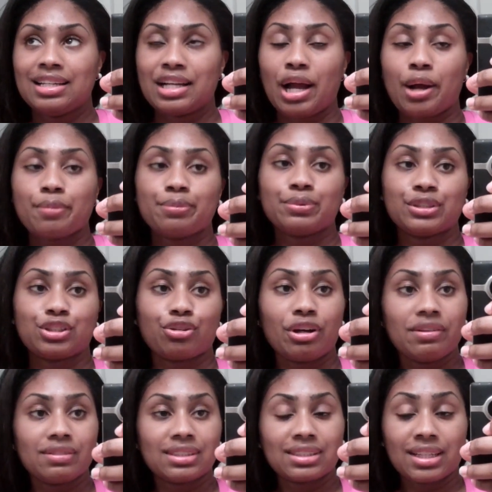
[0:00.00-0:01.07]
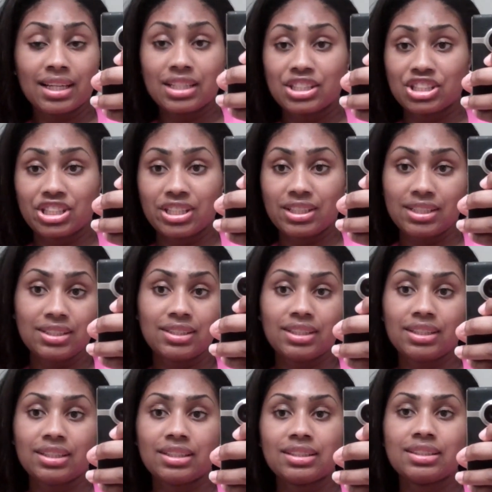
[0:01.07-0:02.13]
I was craving steak and
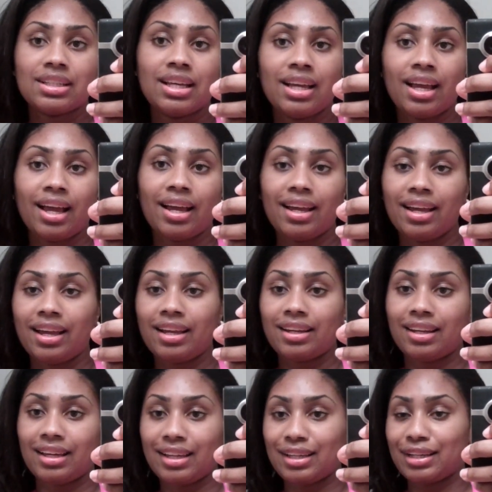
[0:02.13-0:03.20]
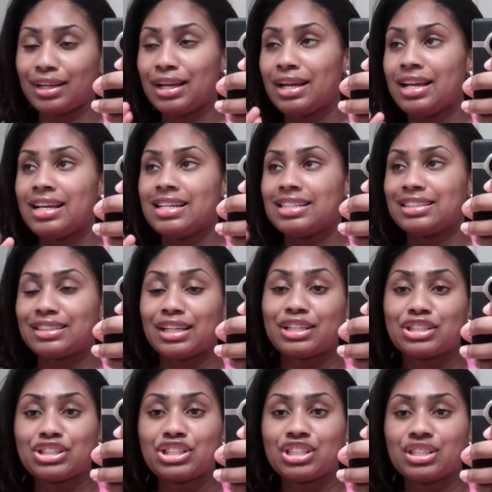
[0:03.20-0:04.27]
cheeses. I had like steak
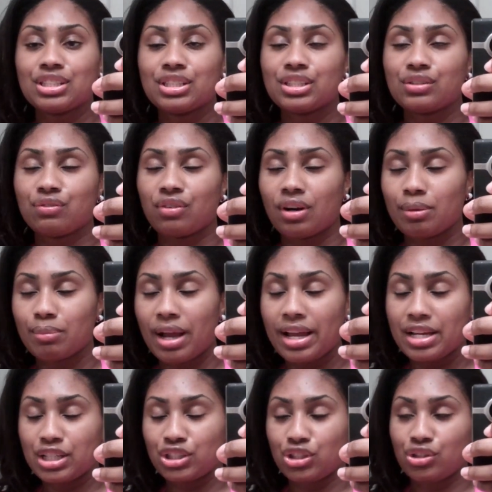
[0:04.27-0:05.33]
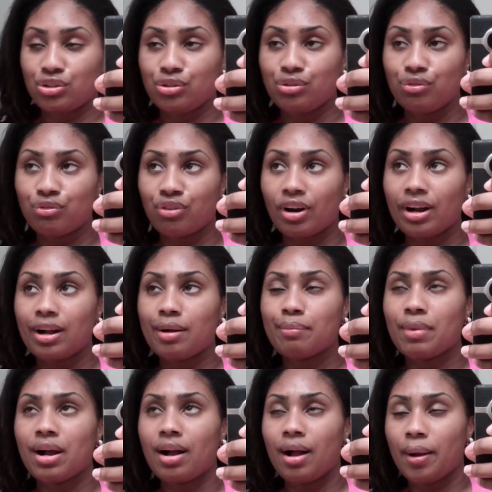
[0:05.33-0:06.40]
and cheese from, I had two
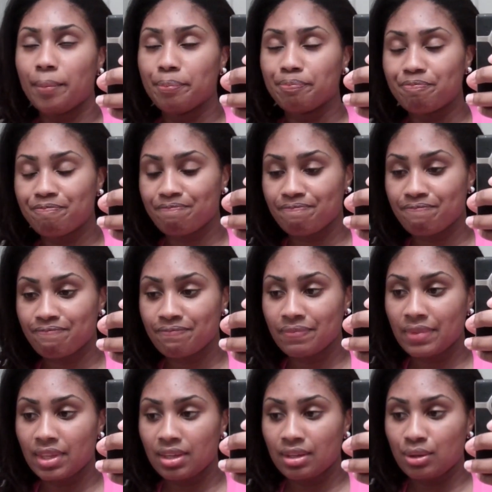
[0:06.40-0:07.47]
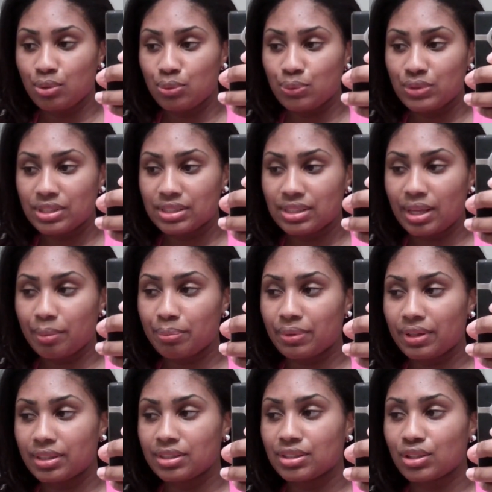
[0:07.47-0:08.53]
from, um, what is that
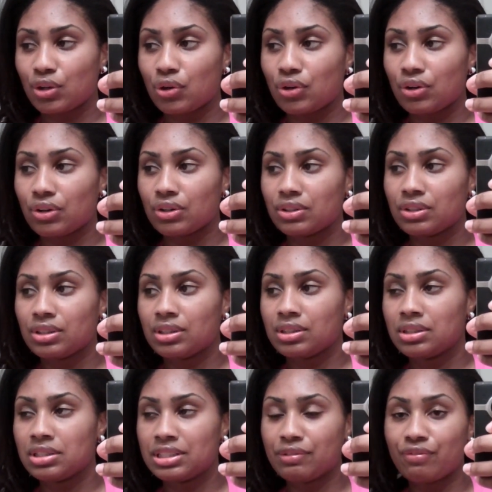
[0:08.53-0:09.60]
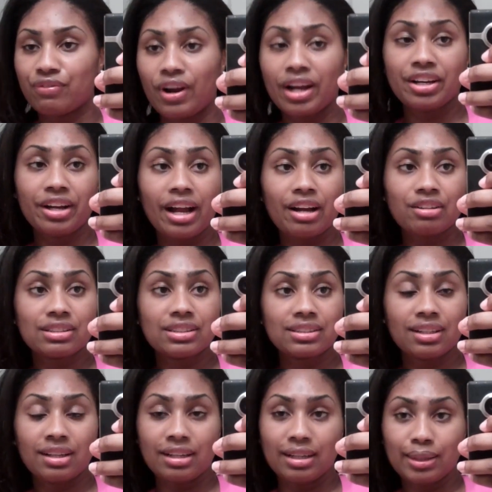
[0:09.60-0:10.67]
place called? Firehouse
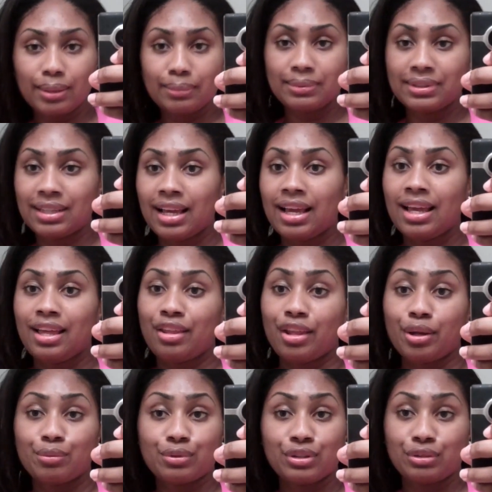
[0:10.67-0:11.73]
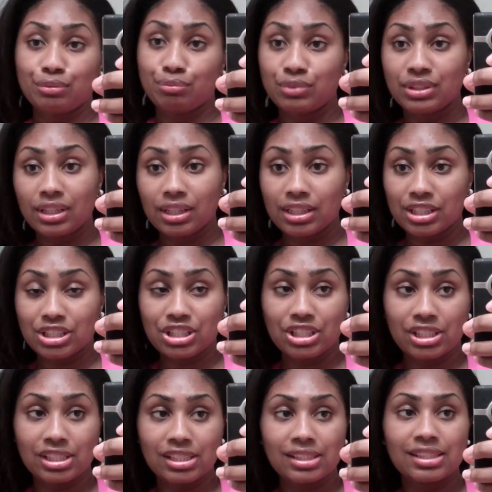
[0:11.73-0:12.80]
Subs. They were
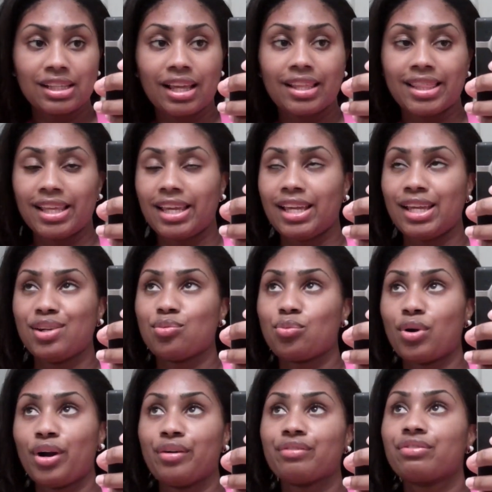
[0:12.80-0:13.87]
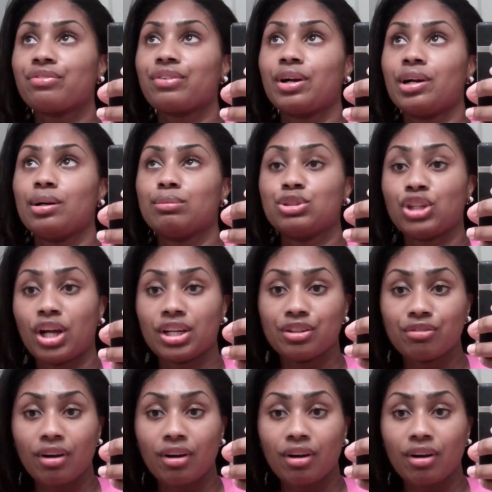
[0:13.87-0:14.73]
delicious. And then one from Johnny